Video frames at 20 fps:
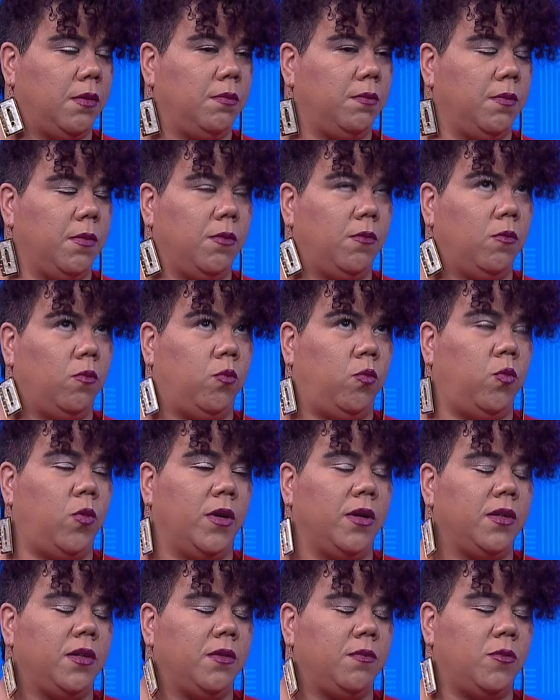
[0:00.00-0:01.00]
uh,
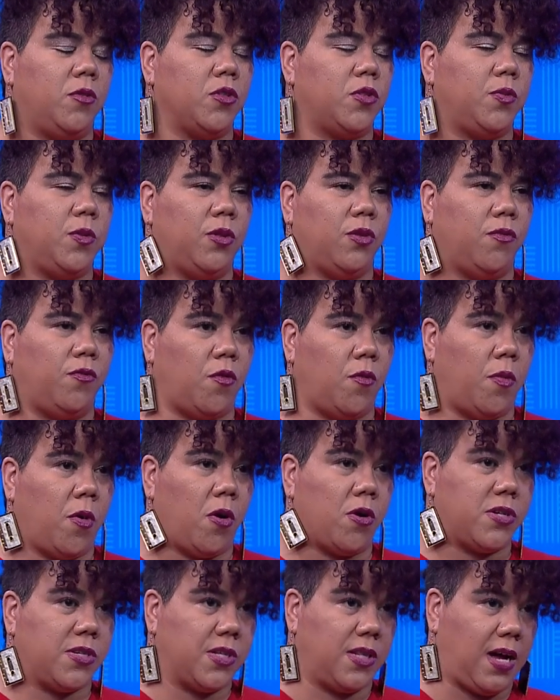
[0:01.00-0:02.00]
one of the most beautiful
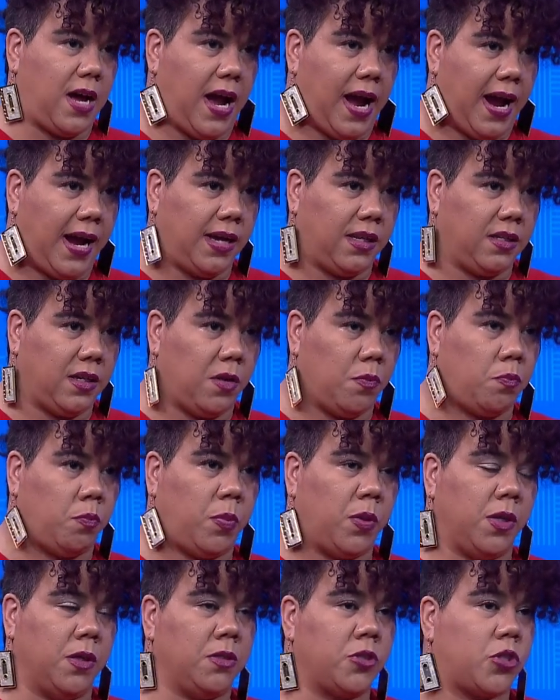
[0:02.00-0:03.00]
parts of the island,
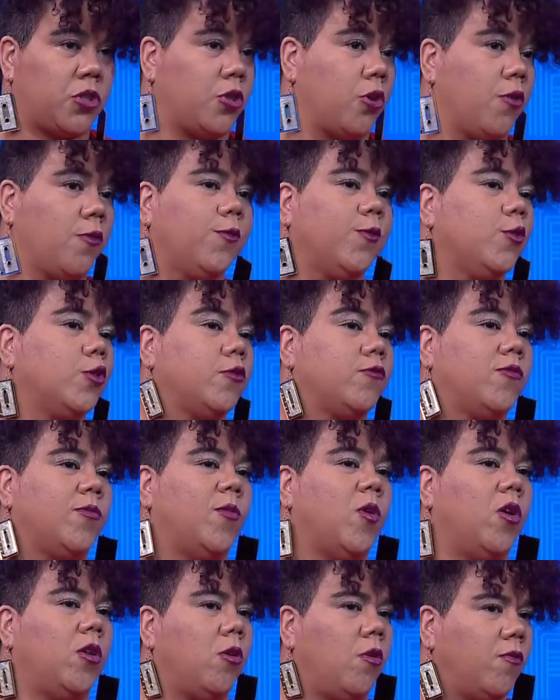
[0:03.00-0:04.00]
but surfers from
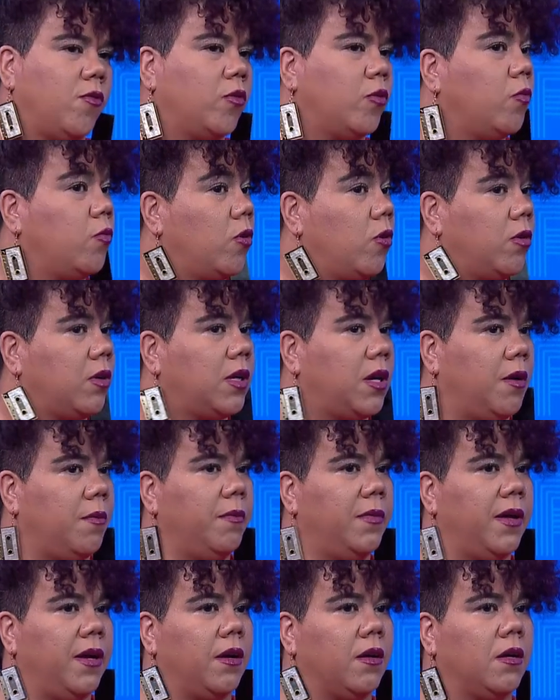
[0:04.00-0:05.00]
all over the world
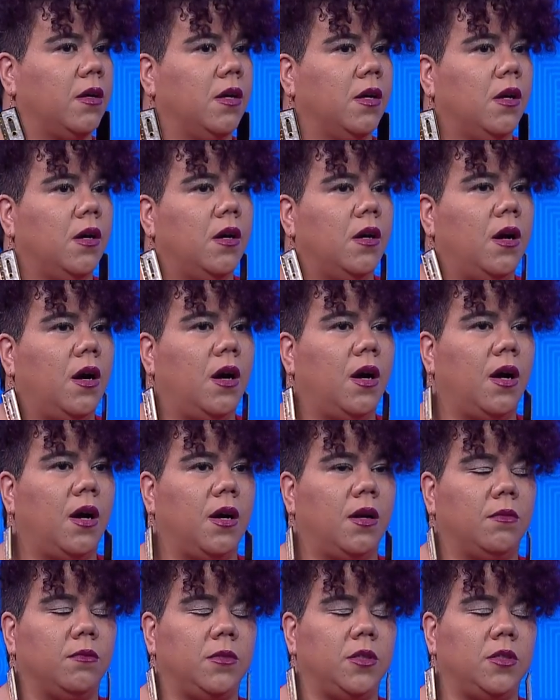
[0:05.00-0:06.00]
come there.
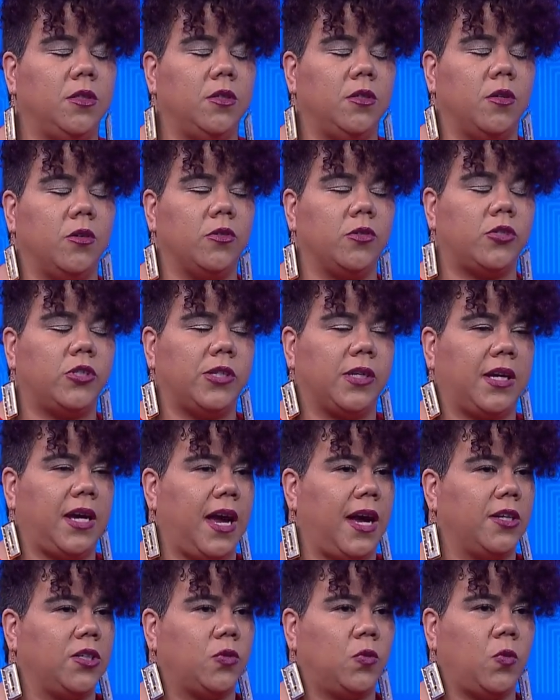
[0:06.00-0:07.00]
Um, you know, to
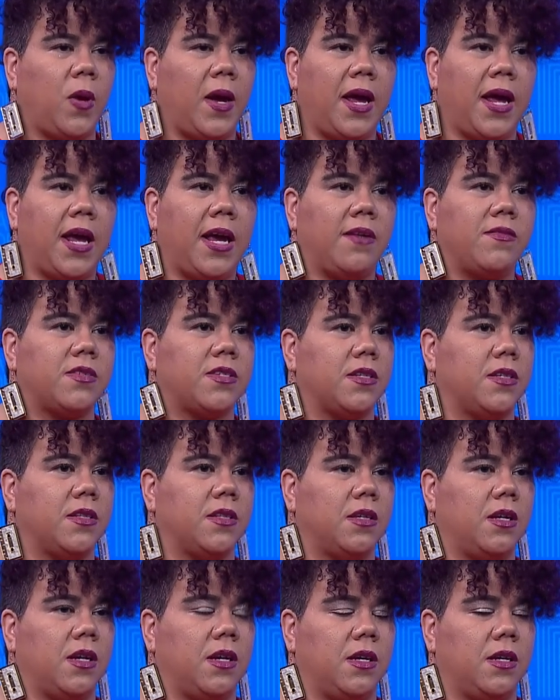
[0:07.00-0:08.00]
catch waves
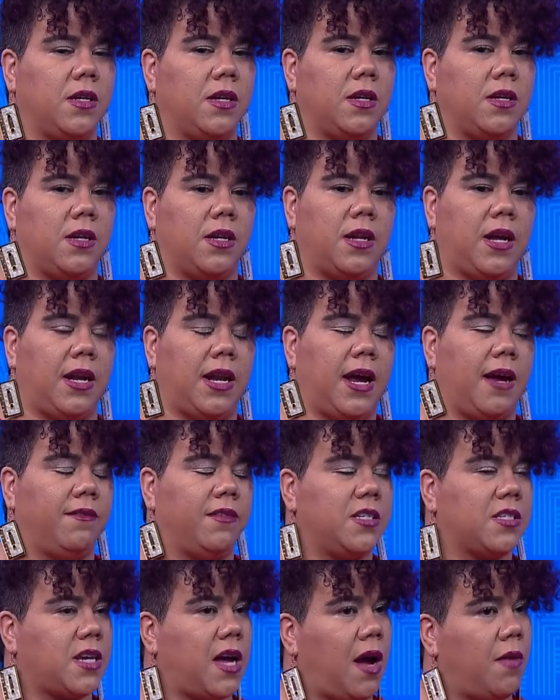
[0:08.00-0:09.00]
and, and, and, and have
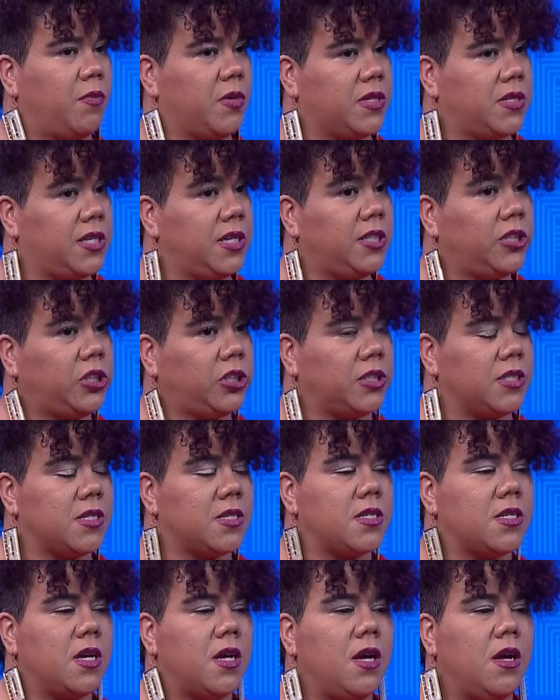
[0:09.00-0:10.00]
these
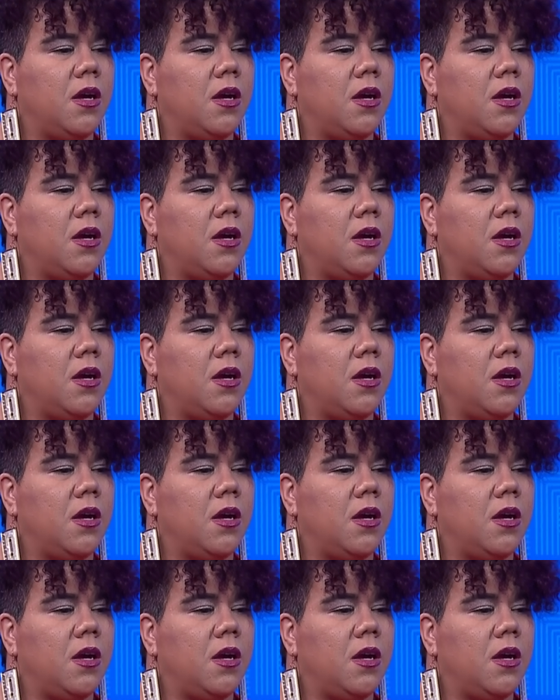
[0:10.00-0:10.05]
competitions.